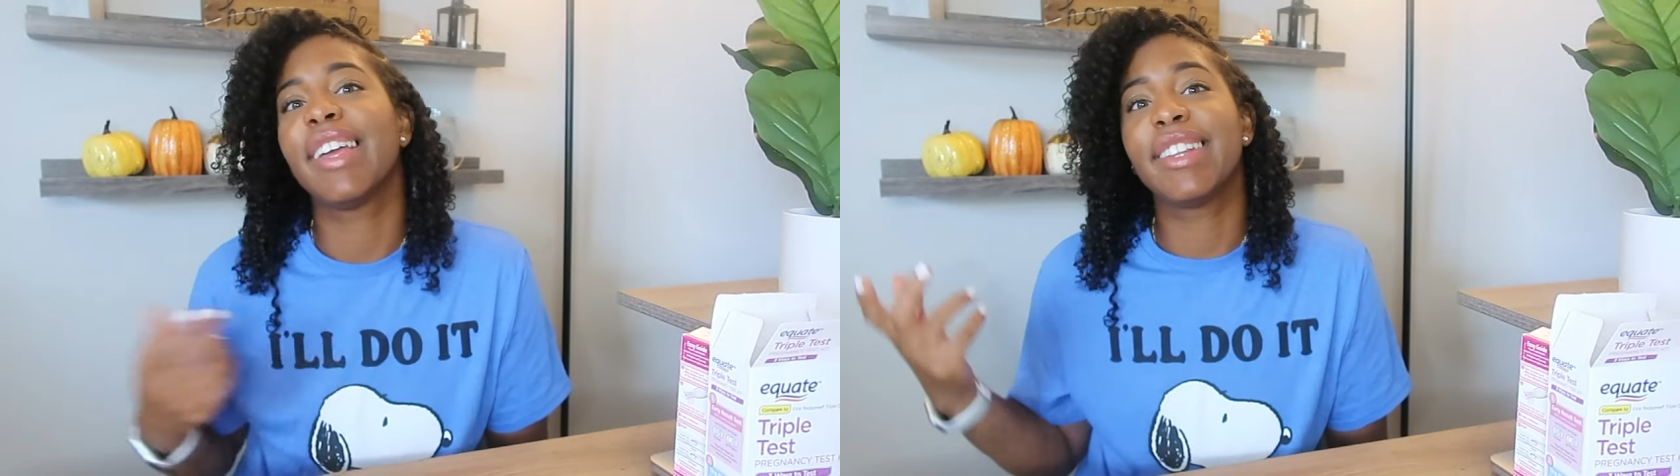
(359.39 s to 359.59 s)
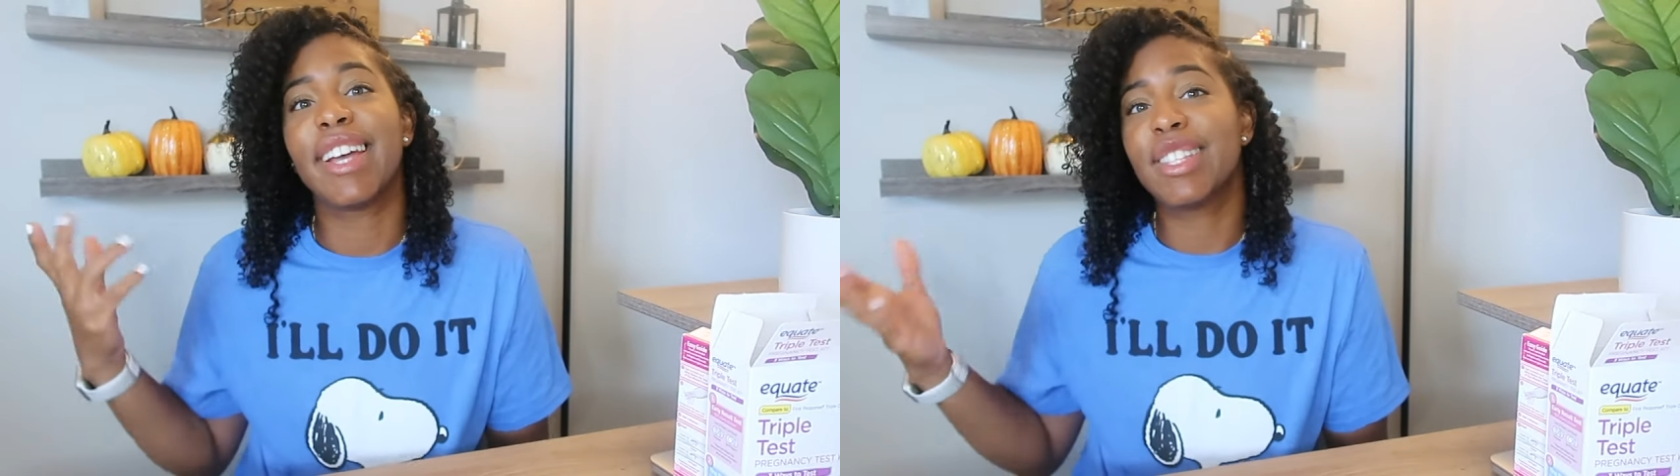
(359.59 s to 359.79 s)

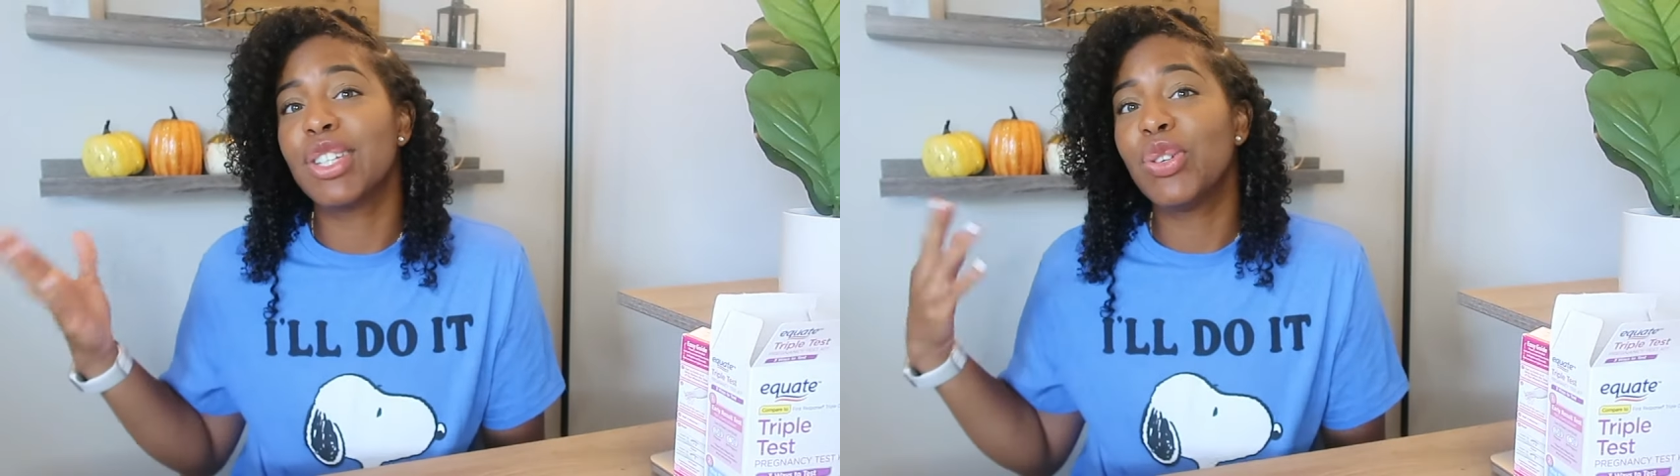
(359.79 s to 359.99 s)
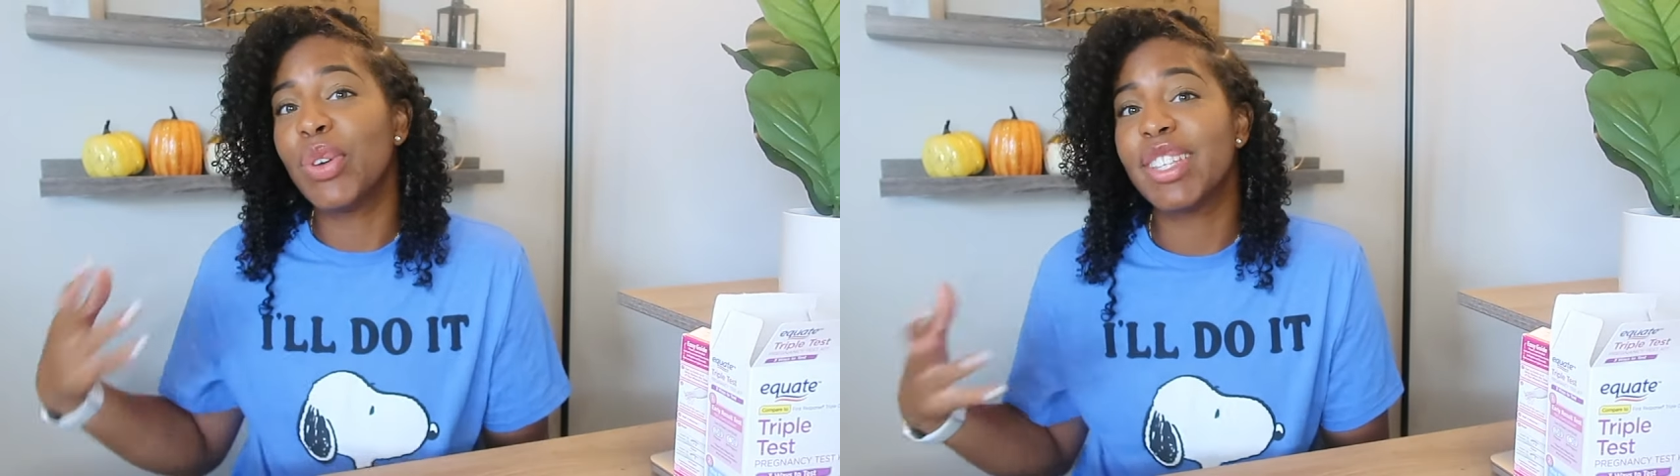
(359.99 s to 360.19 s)
get that to
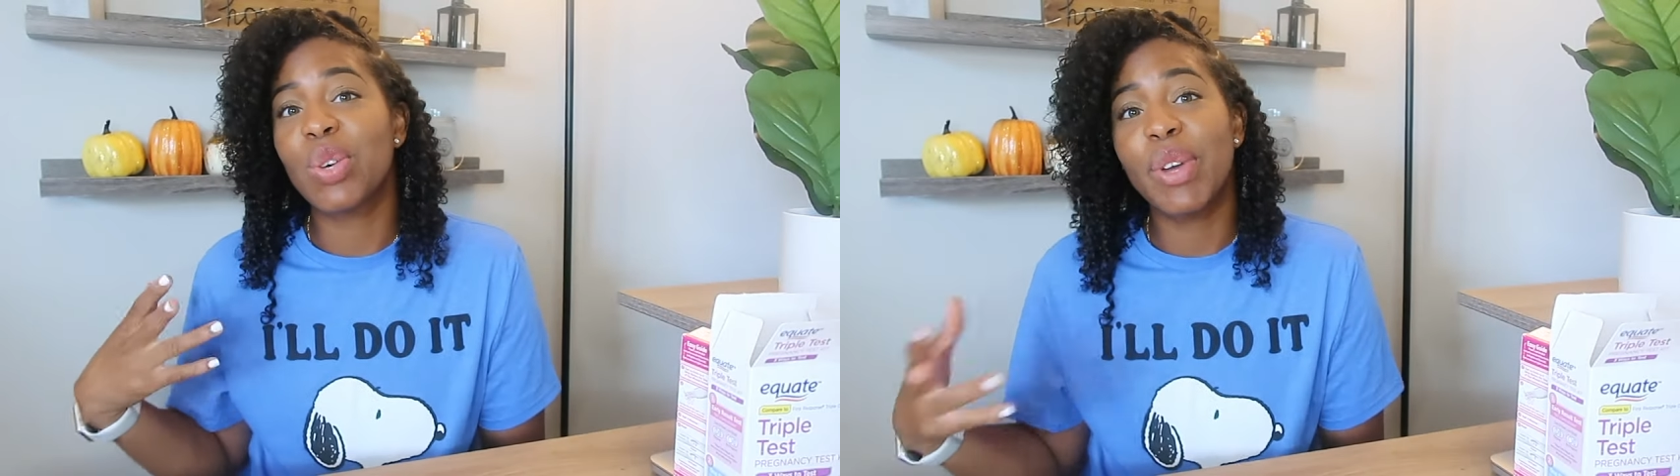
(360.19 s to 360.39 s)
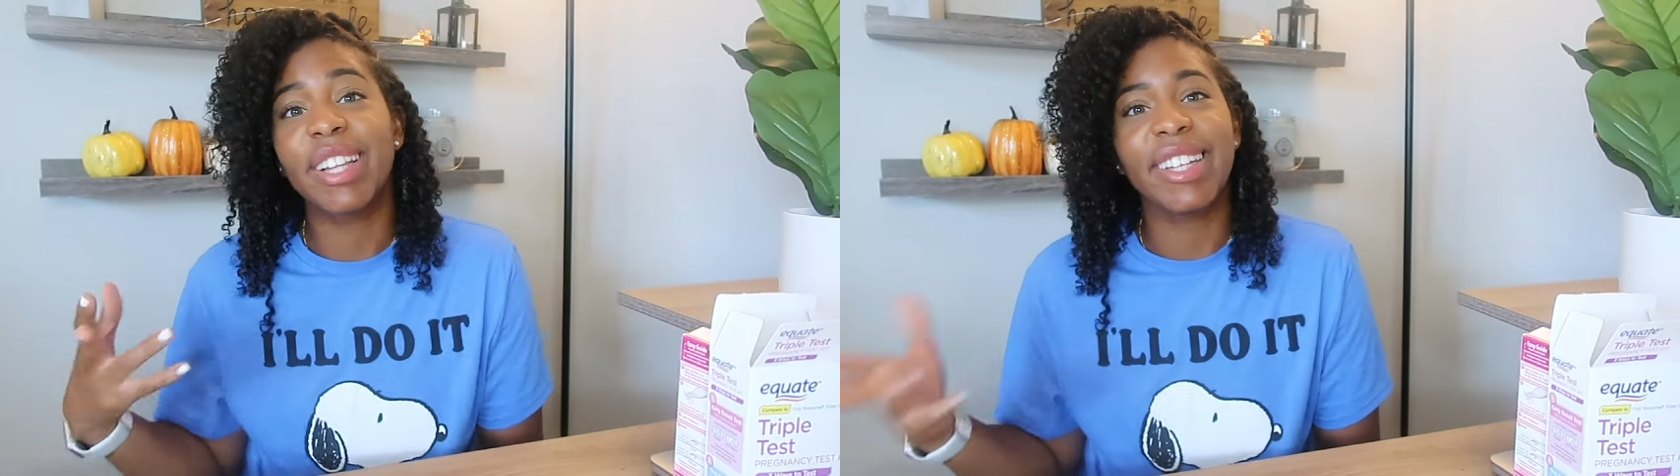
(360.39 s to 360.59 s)
you as
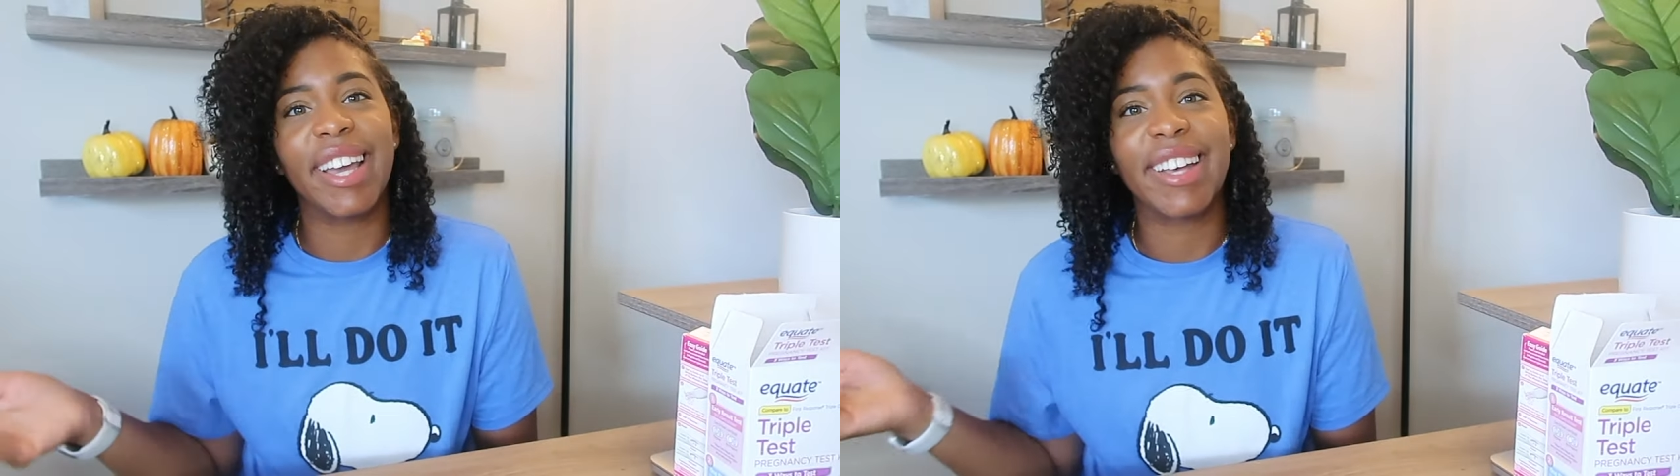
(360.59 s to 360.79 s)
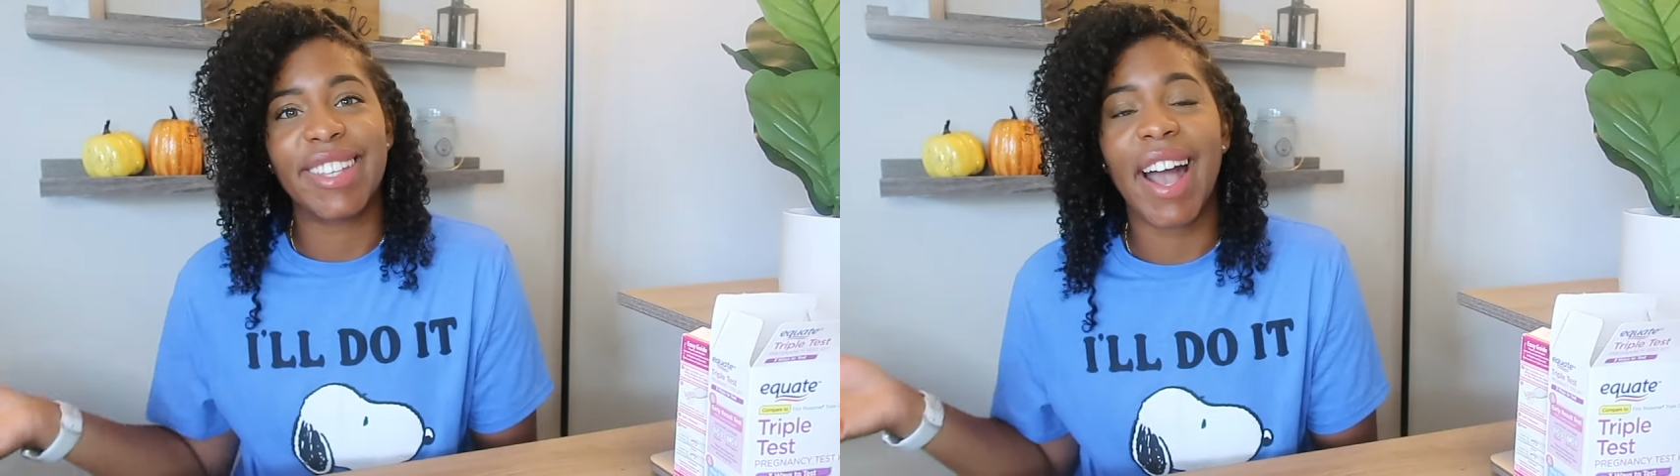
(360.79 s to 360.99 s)
quickly as